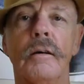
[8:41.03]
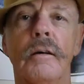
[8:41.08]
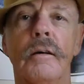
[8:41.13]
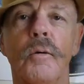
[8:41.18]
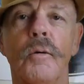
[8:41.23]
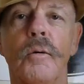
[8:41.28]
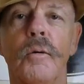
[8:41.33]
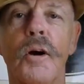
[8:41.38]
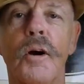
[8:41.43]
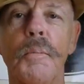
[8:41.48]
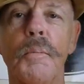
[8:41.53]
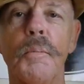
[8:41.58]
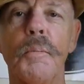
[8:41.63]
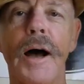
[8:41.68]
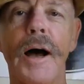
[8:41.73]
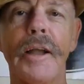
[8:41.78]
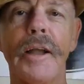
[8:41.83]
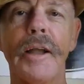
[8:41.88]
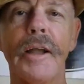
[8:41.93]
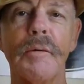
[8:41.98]
Welcome
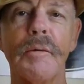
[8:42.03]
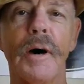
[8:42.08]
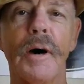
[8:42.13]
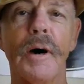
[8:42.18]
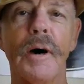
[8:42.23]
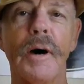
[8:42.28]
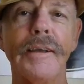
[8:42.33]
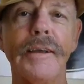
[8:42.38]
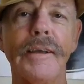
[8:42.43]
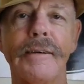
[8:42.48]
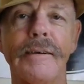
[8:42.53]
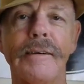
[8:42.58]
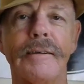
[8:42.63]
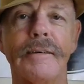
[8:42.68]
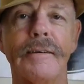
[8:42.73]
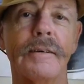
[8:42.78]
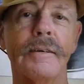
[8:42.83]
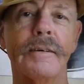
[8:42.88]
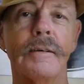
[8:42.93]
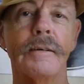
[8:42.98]
back, everybody,
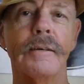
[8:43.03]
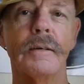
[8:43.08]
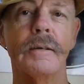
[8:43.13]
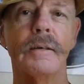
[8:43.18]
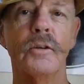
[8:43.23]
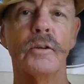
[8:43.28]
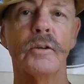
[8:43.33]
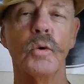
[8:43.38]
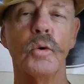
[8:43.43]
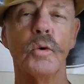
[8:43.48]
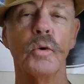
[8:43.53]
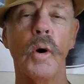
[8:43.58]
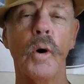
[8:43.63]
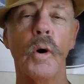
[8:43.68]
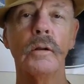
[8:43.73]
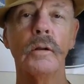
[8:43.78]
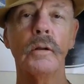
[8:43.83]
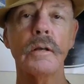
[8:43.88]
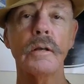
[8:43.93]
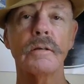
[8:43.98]
to
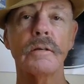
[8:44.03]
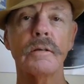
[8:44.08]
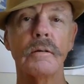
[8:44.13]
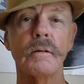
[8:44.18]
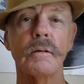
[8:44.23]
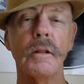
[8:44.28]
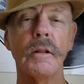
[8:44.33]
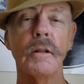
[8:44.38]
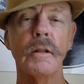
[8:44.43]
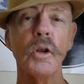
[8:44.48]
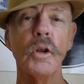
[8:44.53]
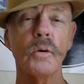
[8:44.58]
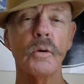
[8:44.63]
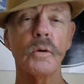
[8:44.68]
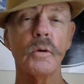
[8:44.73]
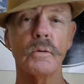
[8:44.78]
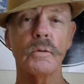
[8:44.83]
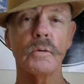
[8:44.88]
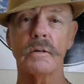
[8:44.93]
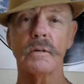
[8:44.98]
Wellness in the
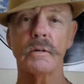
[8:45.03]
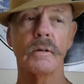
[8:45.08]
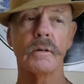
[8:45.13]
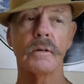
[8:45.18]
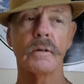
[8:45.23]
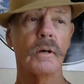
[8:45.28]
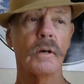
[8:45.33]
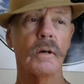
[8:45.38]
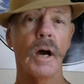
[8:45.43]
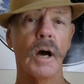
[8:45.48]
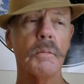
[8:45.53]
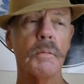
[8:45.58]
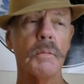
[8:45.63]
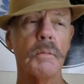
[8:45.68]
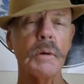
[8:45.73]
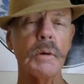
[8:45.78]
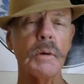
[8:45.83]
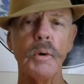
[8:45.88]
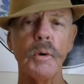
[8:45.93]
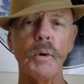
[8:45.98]
News. I'm
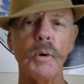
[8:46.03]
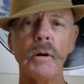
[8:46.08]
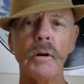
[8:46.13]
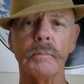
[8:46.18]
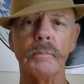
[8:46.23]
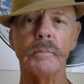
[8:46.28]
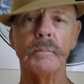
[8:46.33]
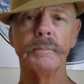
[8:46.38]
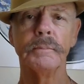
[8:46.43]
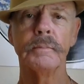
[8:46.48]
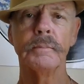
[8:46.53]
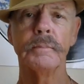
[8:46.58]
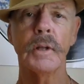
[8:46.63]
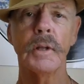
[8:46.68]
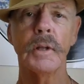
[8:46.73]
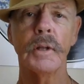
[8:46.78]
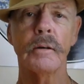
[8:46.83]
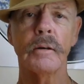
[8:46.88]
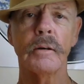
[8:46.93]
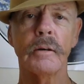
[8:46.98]
your reporter,
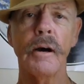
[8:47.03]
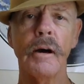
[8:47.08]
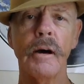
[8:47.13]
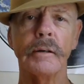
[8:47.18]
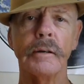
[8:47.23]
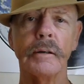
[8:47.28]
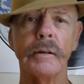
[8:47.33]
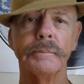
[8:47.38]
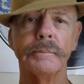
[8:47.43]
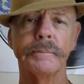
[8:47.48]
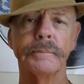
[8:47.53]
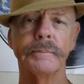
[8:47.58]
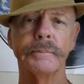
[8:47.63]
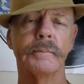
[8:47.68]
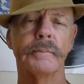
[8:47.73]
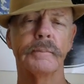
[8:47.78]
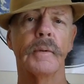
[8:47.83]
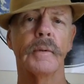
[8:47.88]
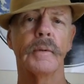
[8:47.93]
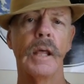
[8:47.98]
Dr. Doug.
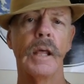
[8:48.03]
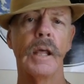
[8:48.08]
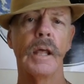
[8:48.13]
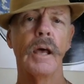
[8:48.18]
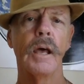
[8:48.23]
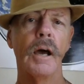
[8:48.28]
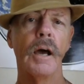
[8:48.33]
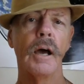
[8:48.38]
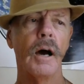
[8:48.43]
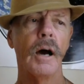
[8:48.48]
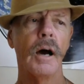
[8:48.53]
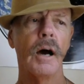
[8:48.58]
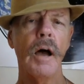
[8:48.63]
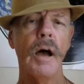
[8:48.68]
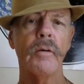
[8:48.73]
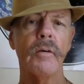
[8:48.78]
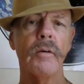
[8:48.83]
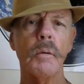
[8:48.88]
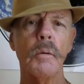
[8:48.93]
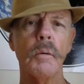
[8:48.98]

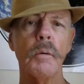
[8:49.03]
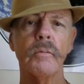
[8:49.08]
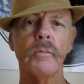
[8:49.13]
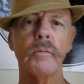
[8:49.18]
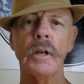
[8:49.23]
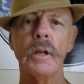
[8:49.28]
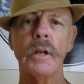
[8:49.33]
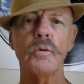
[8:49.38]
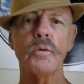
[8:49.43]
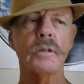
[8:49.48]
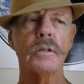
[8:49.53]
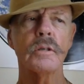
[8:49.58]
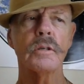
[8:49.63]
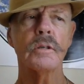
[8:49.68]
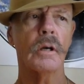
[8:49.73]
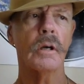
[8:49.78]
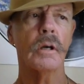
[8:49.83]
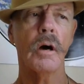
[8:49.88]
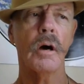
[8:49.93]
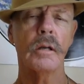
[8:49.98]
I have a couple of
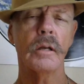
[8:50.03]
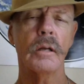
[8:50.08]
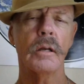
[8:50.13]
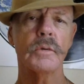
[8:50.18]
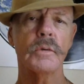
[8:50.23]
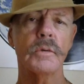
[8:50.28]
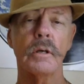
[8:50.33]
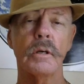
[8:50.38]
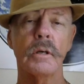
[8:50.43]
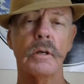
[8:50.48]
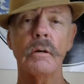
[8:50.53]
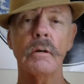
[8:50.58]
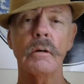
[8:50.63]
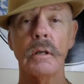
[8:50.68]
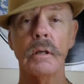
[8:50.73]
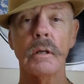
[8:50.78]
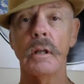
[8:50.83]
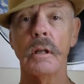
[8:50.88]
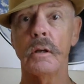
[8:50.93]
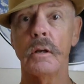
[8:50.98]
interesting items here
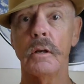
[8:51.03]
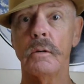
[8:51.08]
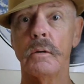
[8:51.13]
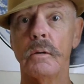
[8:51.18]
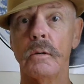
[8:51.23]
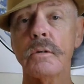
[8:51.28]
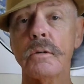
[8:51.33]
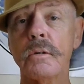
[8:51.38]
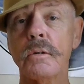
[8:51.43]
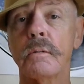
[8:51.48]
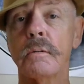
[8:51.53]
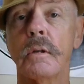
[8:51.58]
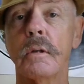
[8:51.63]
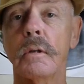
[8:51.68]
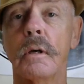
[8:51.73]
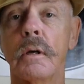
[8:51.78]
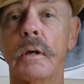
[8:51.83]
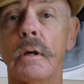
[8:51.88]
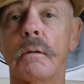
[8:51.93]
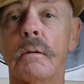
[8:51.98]
in the news
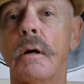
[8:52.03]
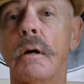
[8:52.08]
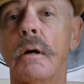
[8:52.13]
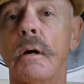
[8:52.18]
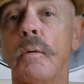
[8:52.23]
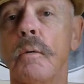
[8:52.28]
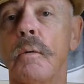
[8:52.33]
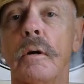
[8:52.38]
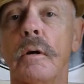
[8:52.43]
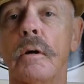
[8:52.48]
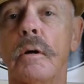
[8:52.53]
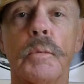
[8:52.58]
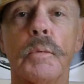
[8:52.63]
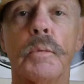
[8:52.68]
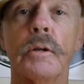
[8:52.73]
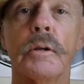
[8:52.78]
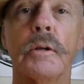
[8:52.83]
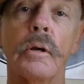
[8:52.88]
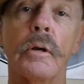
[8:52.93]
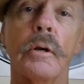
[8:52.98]
that I want to
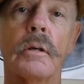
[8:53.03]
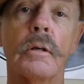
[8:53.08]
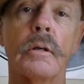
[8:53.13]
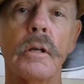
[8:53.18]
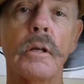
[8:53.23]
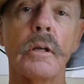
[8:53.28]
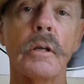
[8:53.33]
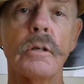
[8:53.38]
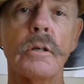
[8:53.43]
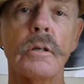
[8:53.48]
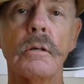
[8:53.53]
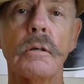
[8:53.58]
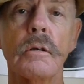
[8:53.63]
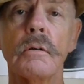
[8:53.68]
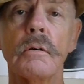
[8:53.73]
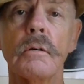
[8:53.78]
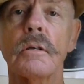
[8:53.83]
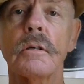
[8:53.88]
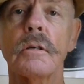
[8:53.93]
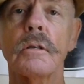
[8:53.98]
bring to your
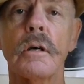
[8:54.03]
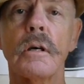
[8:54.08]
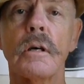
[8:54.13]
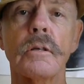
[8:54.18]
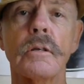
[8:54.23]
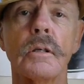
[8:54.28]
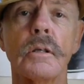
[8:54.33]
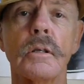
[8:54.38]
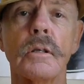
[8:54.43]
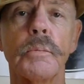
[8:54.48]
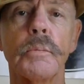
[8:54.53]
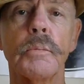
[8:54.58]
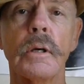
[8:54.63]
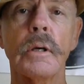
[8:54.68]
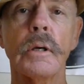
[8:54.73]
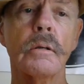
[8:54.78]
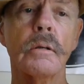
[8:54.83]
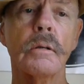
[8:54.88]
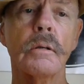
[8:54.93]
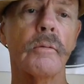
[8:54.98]
attention, discuss a little
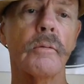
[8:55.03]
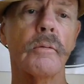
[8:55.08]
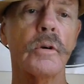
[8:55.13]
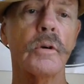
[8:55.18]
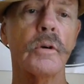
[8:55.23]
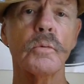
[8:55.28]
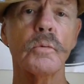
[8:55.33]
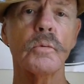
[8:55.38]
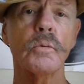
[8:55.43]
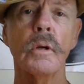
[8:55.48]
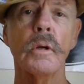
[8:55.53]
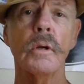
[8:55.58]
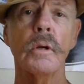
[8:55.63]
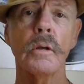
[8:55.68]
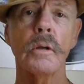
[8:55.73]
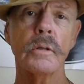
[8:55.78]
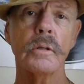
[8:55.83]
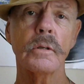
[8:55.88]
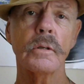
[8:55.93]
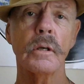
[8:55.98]
bit. The first one
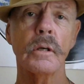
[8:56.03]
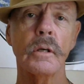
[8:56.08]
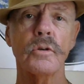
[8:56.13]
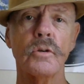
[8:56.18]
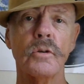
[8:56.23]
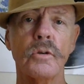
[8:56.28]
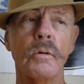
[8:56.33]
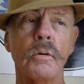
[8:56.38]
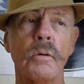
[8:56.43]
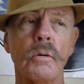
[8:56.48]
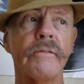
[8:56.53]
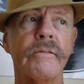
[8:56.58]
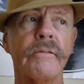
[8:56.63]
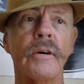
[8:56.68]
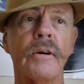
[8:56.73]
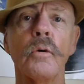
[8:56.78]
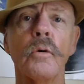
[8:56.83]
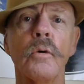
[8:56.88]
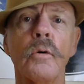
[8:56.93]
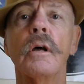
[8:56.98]
is the issue of
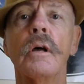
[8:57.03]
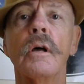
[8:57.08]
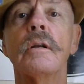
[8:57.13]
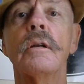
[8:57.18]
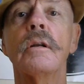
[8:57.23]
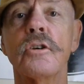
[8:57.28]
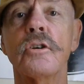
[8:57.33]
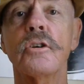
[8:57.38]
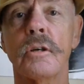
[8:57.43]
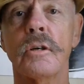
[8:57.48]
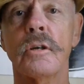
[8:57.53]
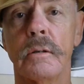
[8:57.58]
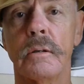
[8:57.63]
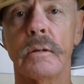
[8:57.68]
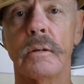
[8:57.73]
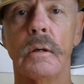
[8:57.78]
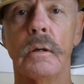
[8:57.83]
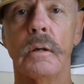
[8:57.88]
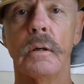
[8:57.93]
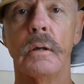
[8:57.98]
phone addiction,
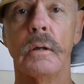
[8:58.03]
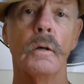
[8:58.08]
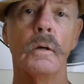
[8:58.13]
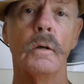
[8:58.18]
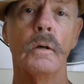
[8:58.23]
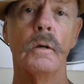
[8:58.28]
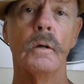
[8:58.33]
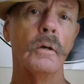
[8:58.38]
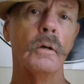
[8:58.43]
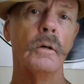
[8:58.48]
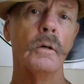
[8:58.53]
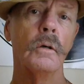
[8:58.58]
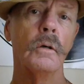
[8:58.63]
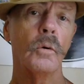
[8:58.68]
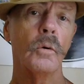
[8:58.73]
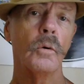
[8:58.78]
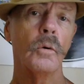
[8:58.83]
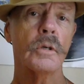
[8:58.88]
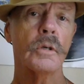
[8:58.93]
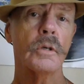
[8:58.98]

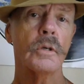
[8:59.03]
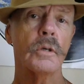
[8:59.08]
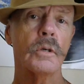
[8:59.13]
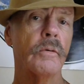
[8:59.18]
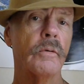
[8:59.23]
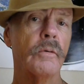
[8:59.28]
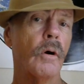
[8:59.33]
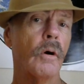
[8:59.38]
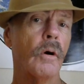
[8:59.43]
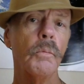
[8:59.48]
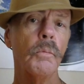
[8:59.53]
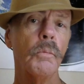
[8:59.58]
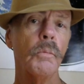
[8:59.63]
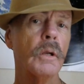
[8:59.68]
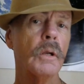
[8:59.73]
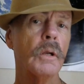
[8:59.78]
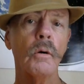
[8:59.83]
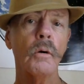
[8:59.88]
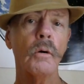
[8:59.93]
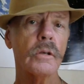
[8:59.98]
which we've all been
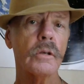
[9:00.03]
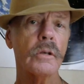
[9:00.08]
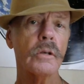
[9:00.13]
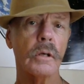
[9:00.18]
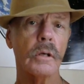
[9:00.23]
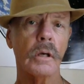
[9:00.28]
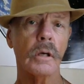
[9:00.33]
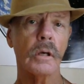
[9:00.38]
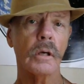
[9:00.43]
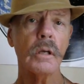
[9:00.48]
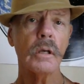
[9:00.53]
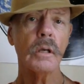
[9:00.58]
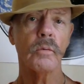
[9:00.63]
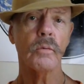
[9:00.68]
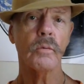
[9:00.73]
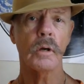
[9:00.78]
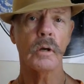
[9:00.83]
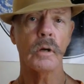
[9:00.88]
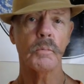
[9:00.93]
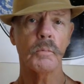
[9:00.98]
noticing if we're
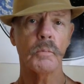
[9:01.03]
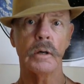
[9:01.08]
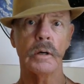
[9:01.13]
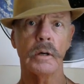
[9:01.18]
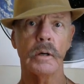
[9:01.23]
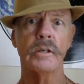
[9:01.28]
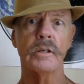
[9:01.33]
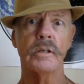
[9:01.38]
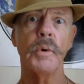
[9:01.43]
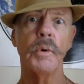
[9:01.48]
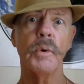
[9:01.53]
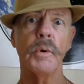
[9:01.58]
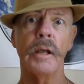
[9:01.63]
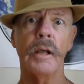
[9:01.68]
not participating in